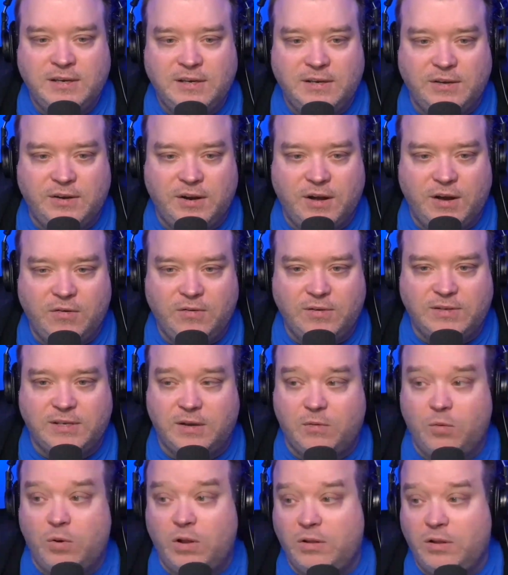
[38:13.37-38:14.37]
You know, it's
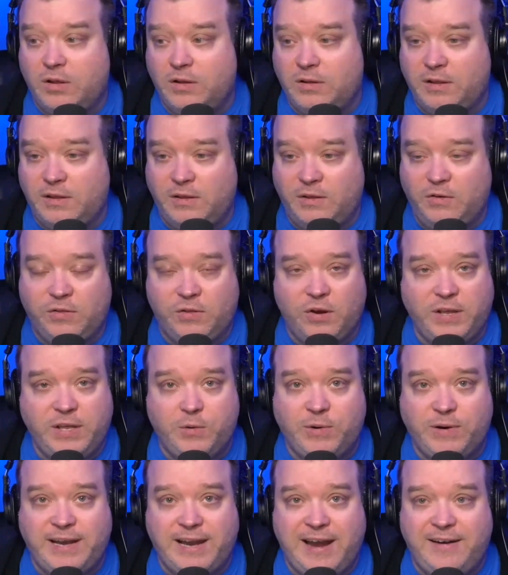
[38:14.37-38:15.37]
like, well, look, you thought
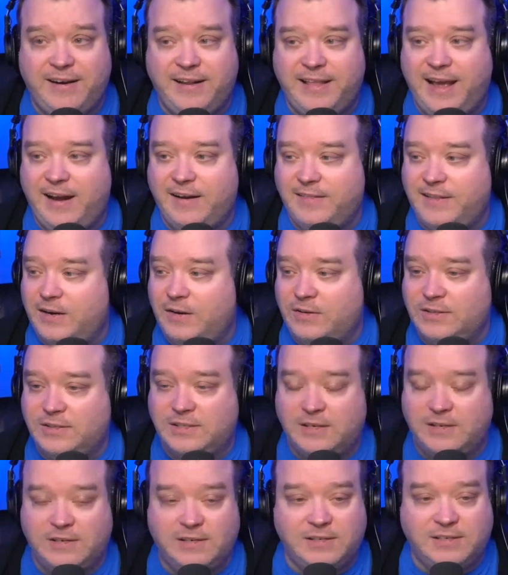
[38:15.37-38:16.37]
you were down and out, then all of a
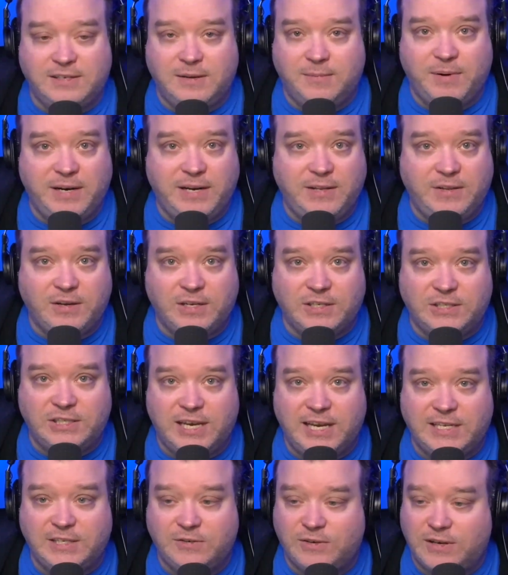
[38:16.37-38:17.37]
sudden somebody took a
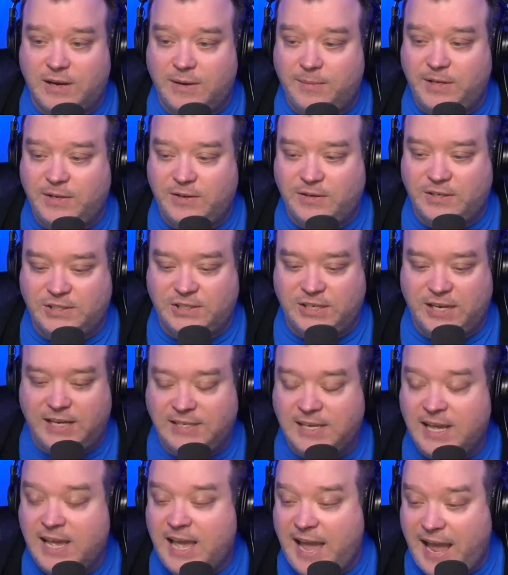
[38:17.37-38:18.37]
chance or a company took a
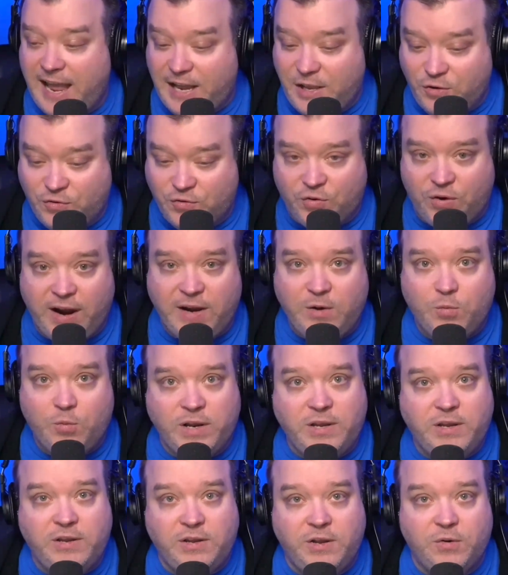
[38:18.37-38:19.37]
chance and you tried
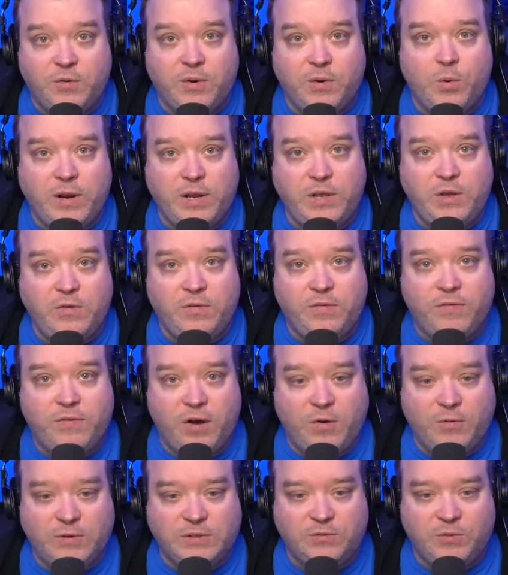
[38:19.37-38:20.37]
what doing what you
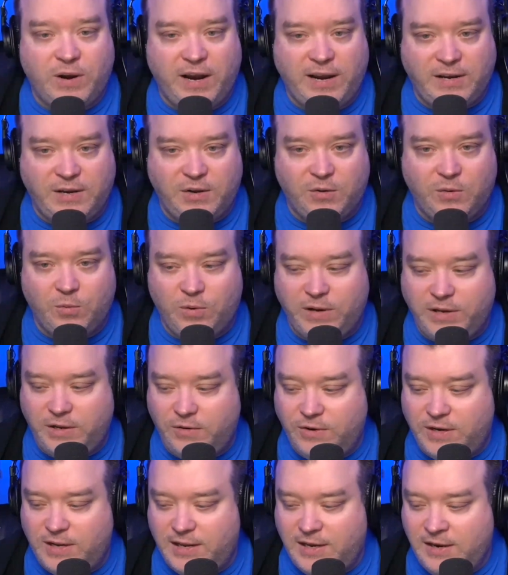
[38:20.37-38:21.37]
thought was right and doing what
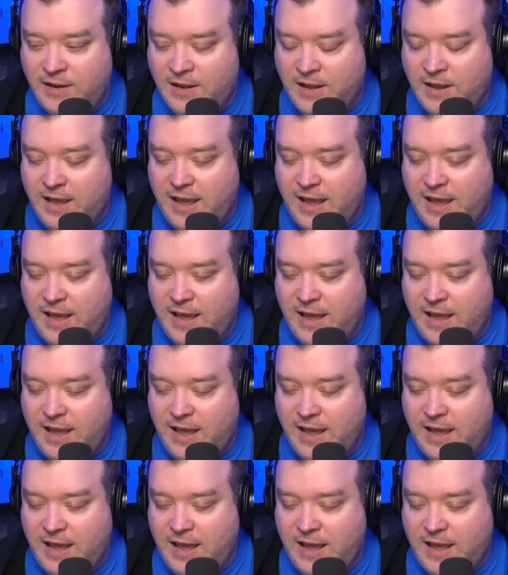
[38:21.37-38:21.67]
you did.